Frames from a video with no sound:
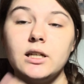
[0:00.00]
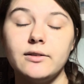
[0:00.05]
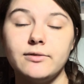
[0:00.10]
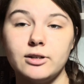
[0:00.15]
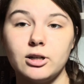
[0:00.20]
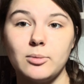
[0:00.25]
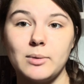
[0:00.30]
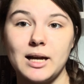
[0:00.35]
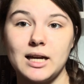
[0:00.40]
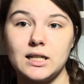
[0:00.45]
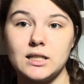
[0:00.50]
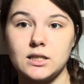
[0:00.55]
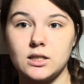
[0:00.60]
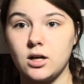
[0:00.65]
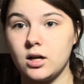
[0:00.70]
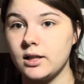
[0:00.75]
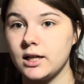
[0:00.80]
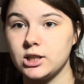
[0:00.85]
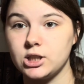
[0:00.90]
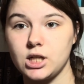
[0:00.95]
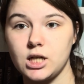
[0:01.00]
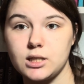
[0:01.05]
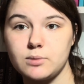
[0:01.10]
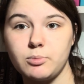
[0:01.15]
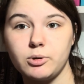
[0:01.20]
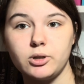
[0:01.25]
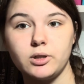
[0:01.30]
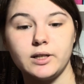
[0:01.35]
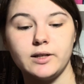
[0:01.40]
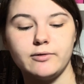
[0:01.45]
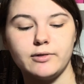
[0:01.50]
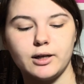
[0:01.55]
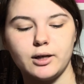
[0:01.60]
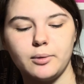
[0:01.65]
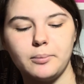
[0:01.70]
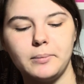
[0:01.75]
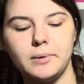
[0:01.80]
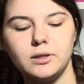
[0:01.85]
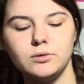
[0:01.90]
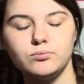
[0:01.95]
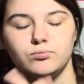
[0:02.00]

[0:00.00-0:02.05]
if your man is not like Jasper, leave him.